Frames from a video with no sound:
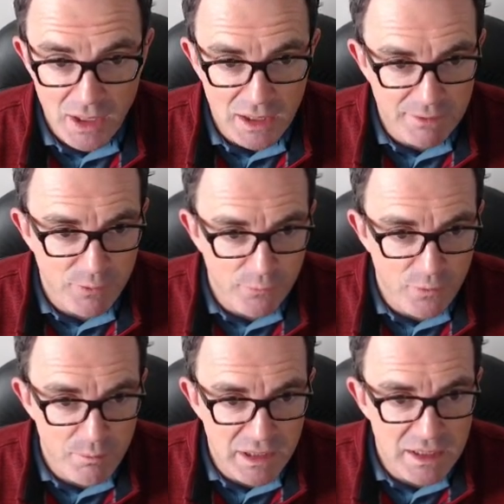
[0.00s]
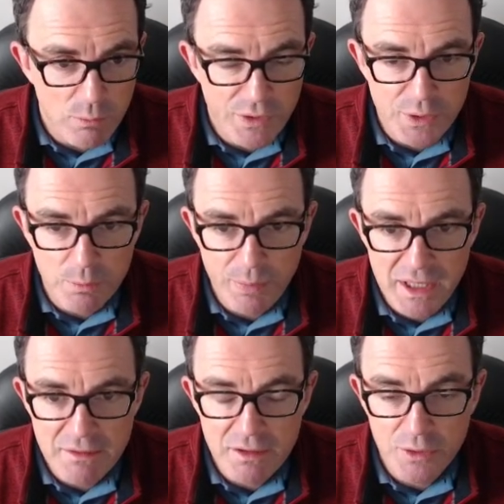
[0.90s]
And if you're familiar with your
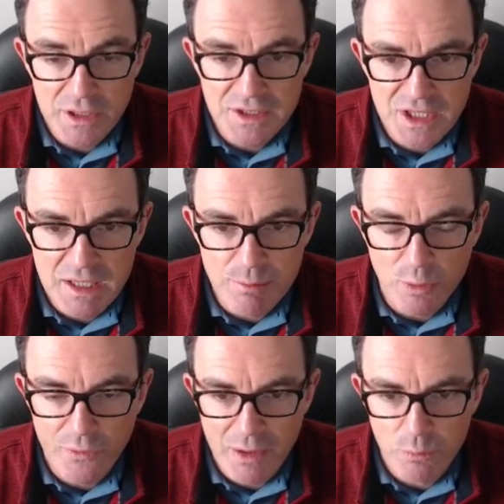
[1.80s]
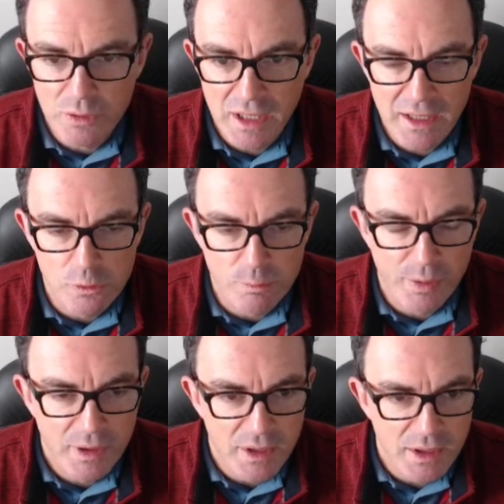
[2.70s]
periodic table, that will help.
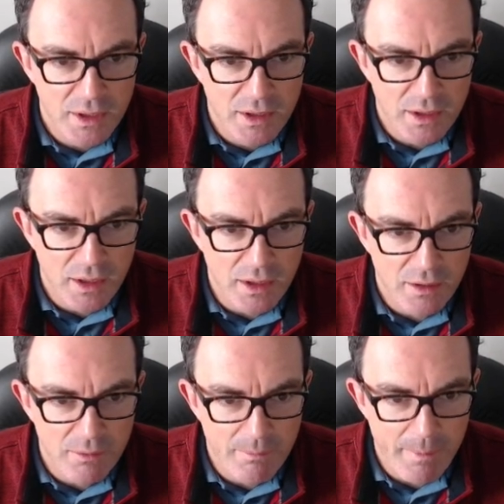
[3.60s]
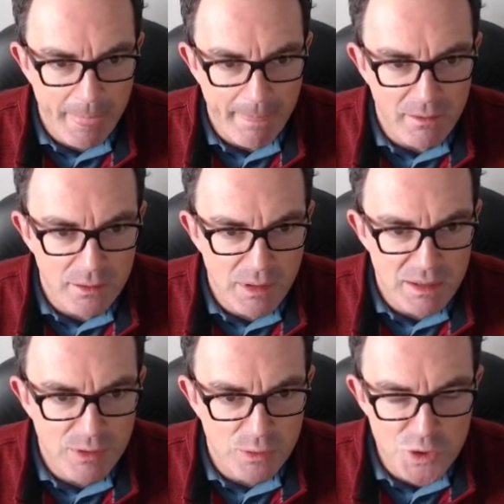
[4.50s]
Um,
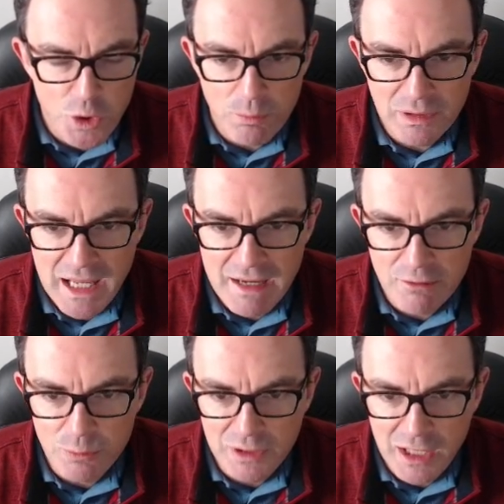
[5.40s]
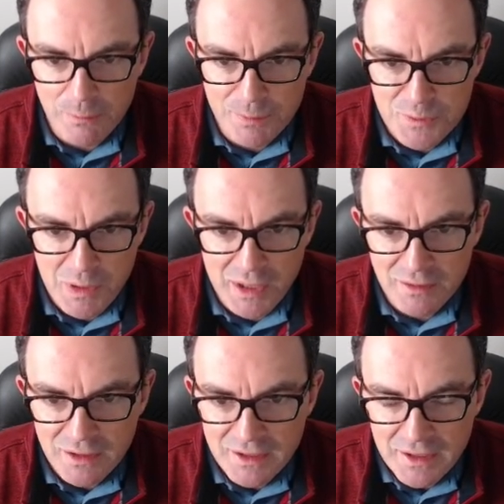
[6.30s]
Maybe your Tom Lehrer will help as
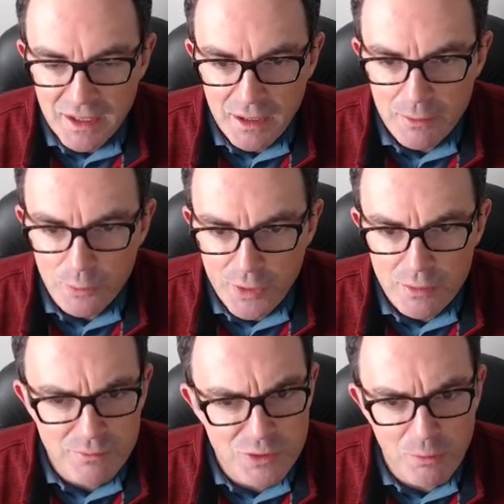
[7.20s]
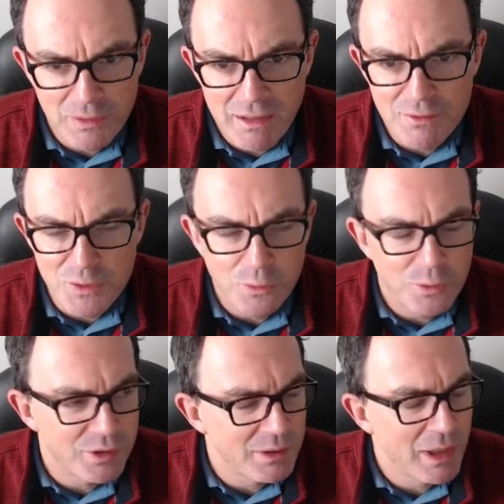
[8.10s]
well. Uh, although Tom Lehrer's
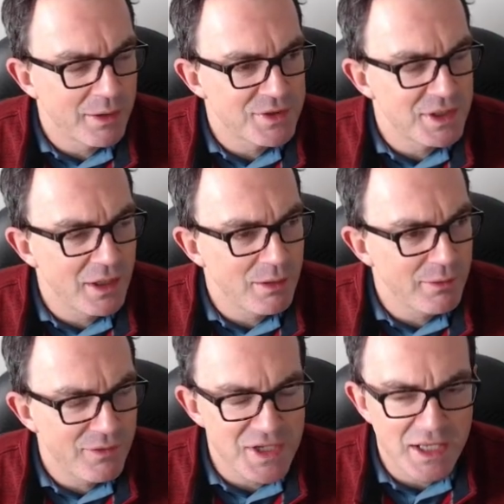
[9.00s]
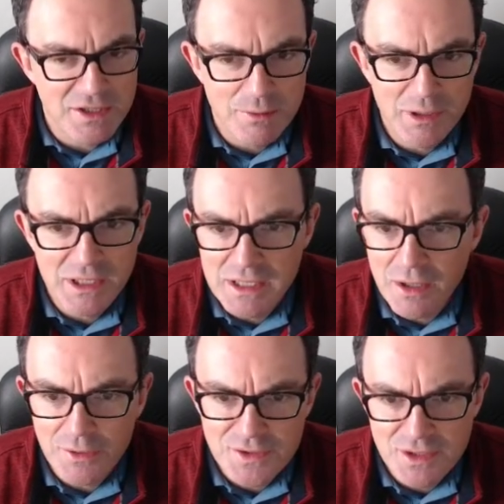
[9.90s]
ordering, well, how does it go if there's antimony,
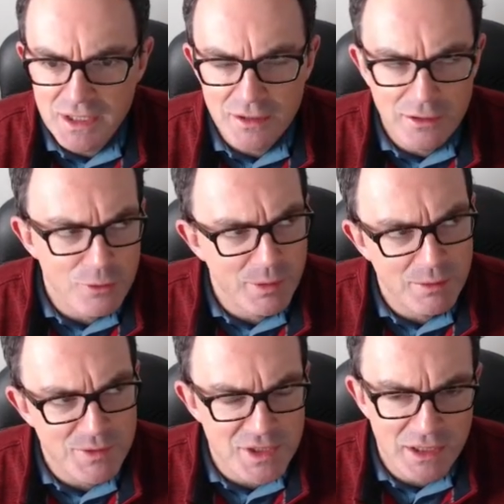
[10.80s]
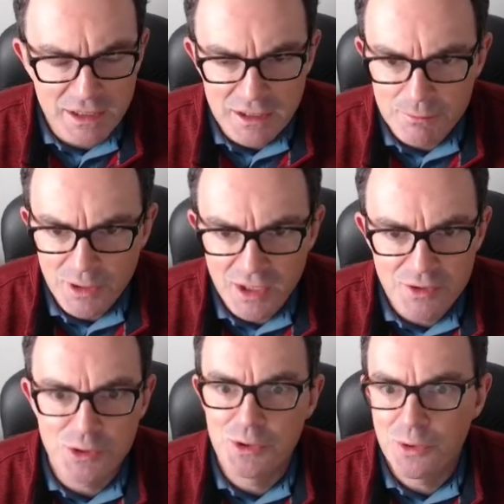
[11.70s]
arsenic, aluminum, selenium,
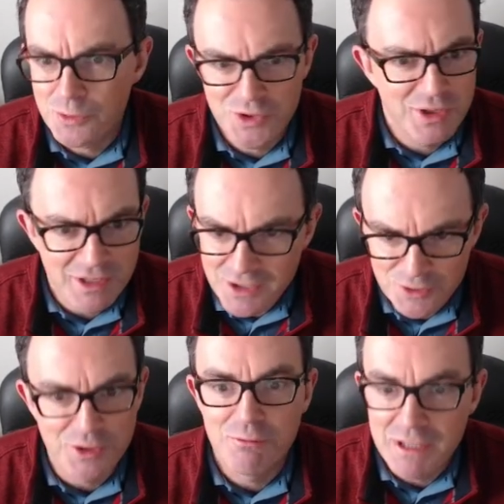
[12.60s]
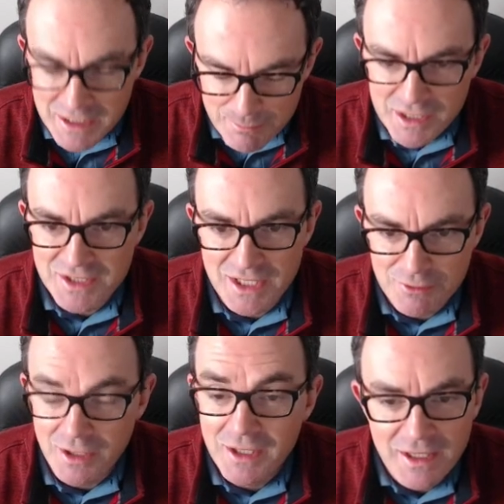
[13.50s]
hydrogen, oxygen, nitrogen, rhenium,
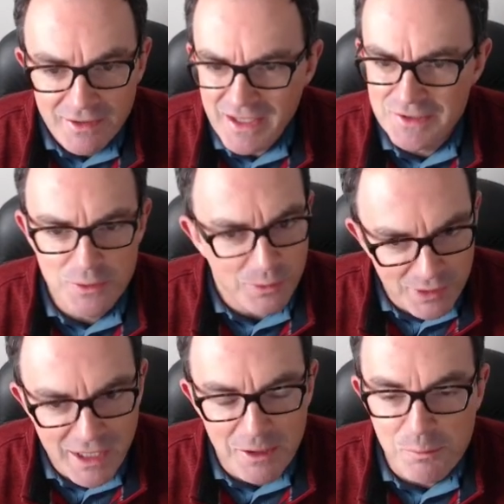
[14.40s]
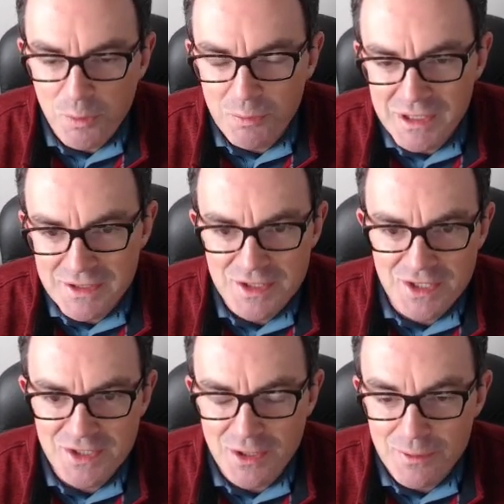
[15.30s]
etc.? That's not going to help. What we need to
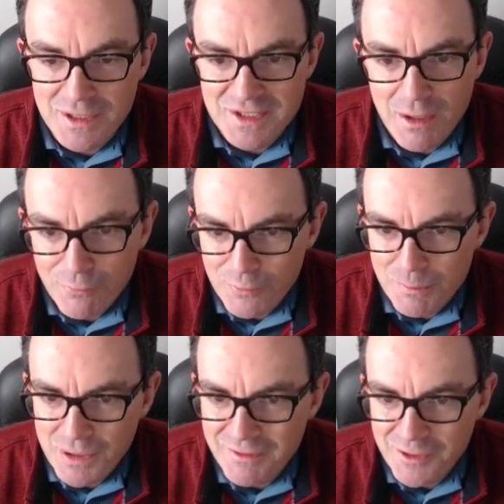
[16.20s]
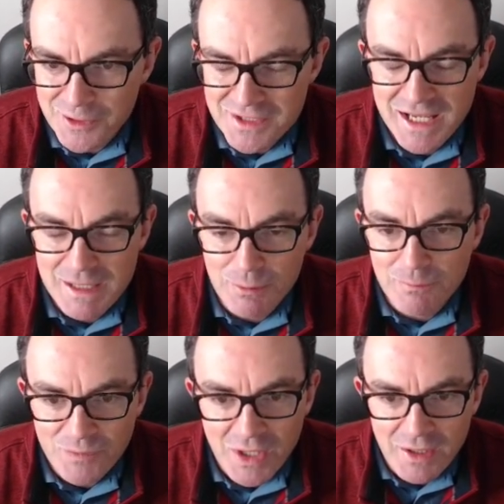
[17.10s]
just do is go through the periodic
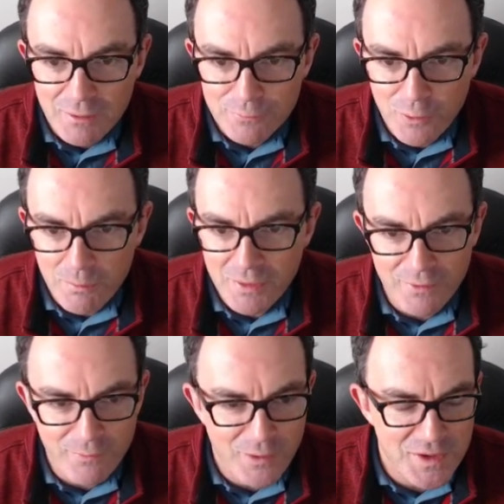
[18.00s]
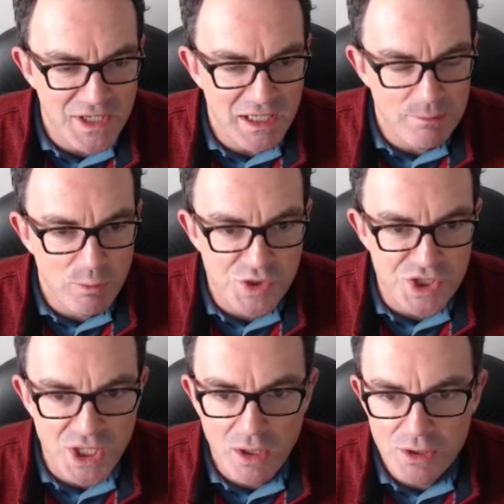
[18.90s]
table from the first element, which
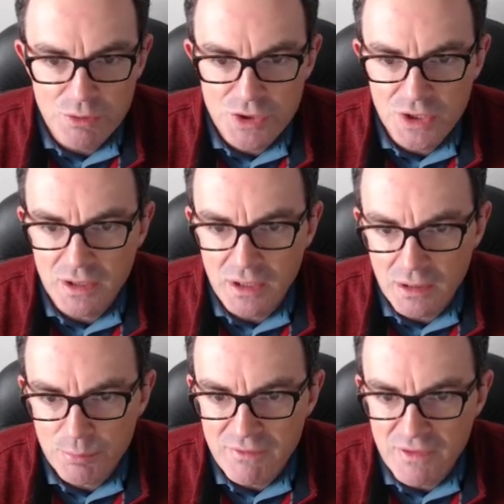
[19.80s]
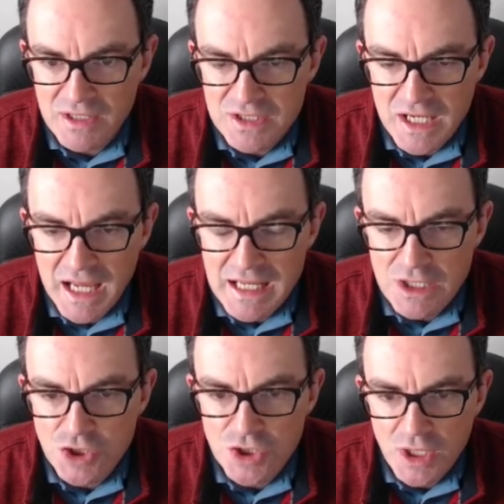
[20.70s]
is hydrogen, abbreviated to
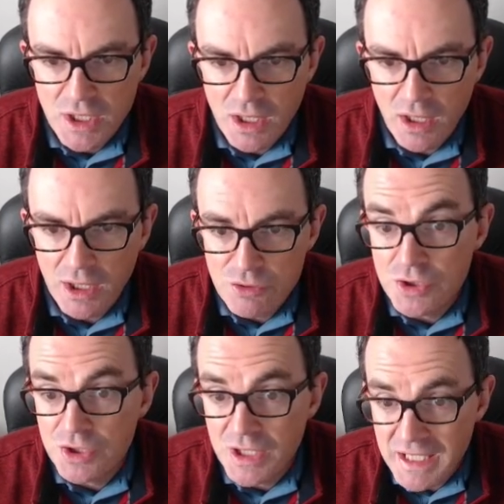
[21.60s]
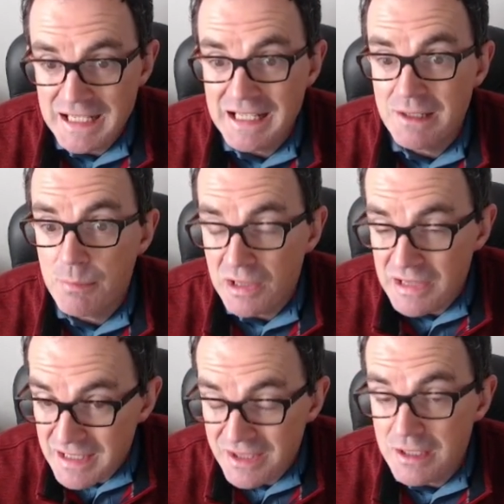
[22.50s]
H, hydrogen, helium,
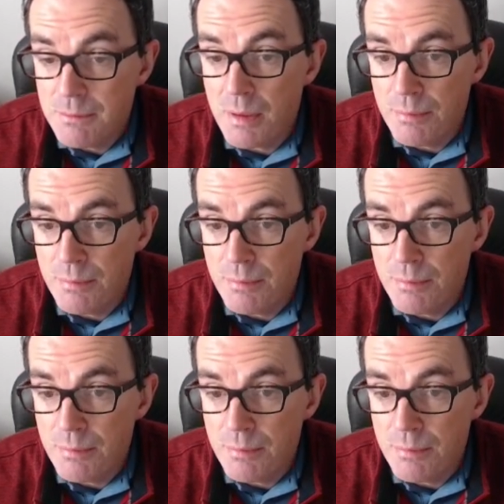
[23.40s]
lithium,